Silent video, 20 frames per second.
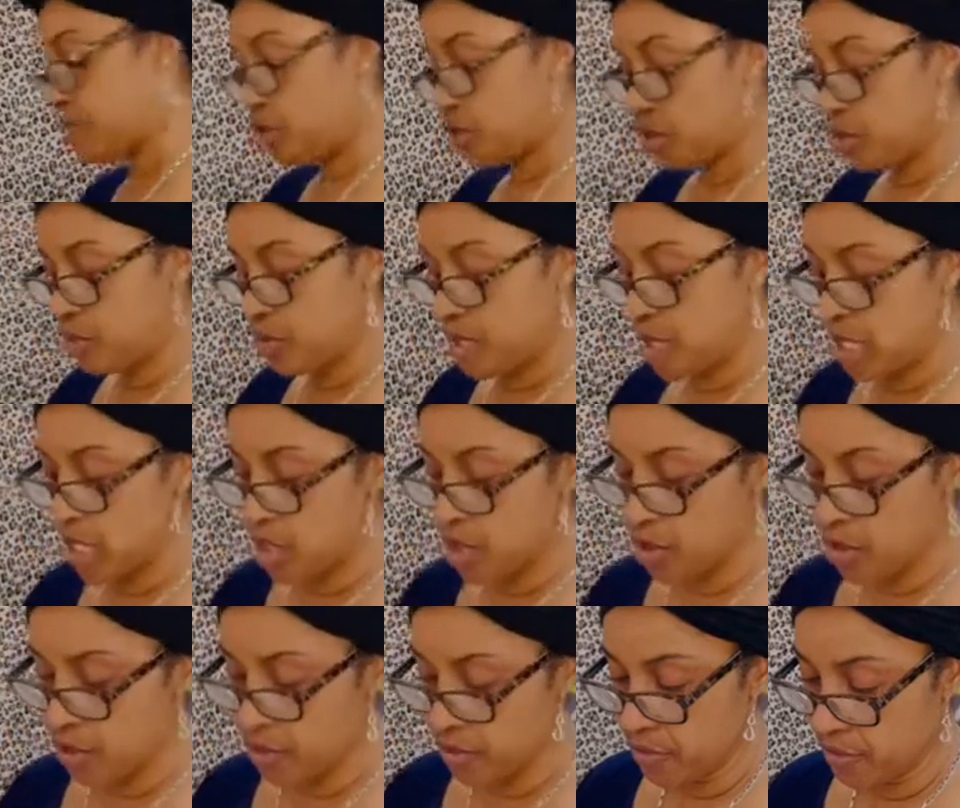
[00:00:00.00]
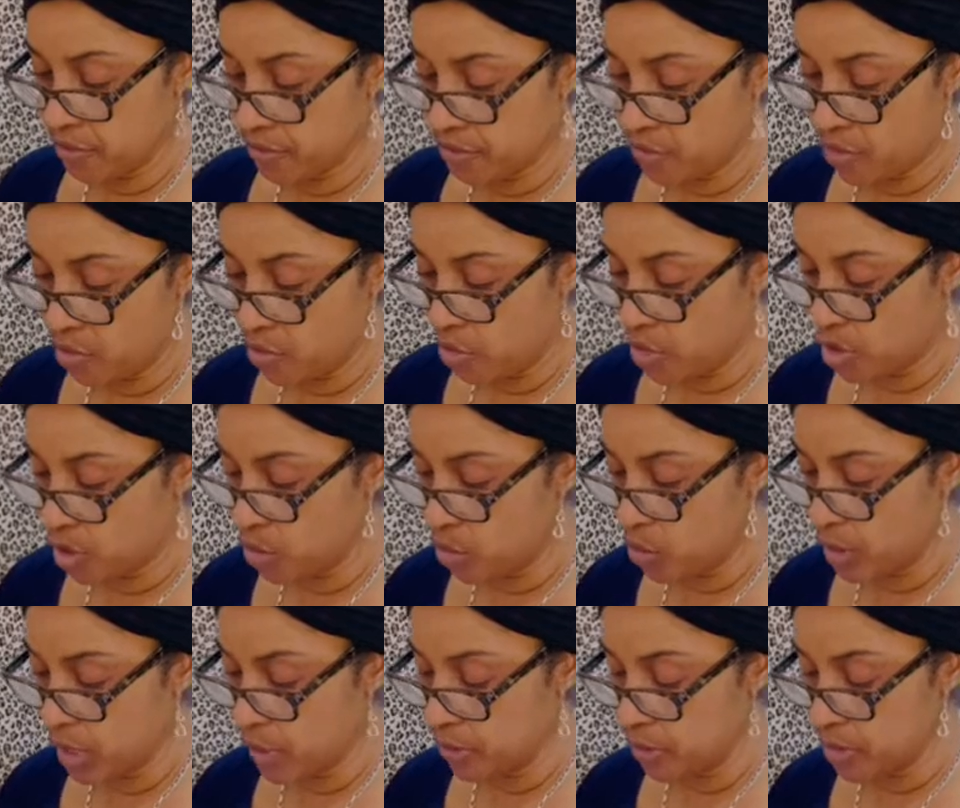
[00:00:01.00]
2 here for
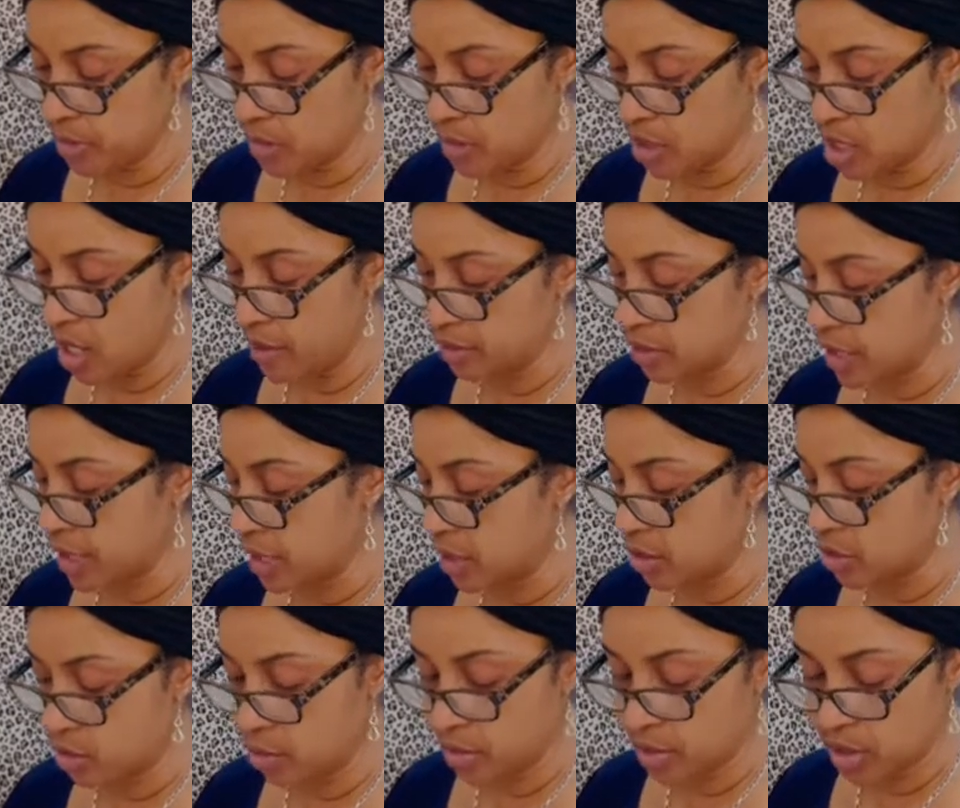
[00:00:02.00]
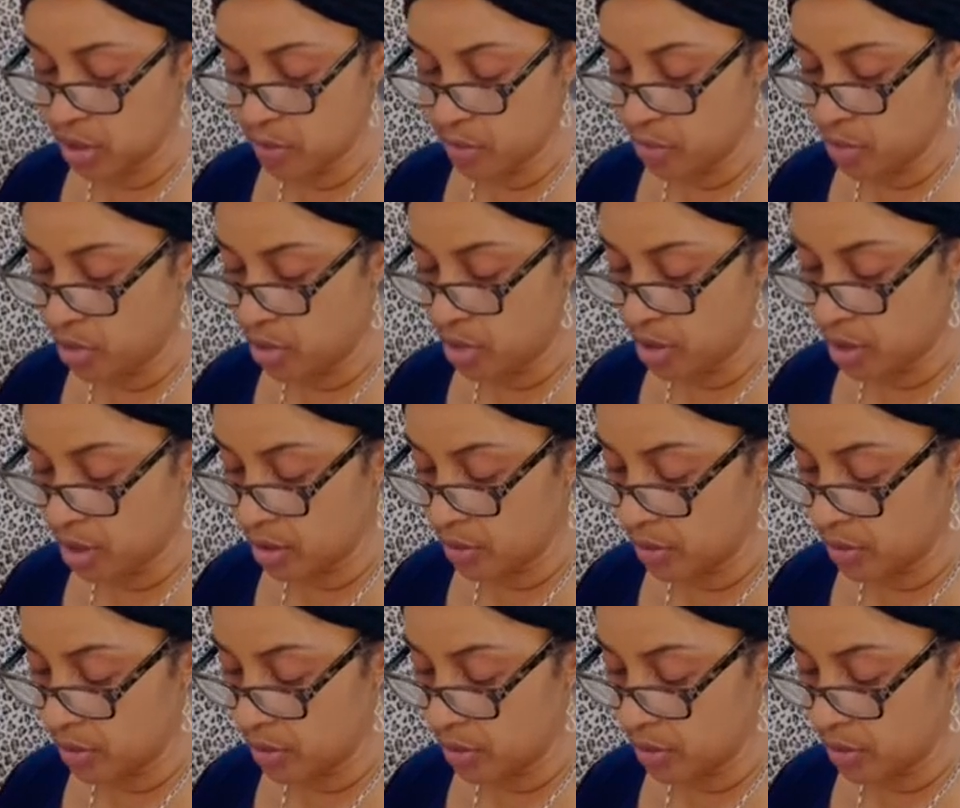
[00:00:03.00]
20% off, so I can order some more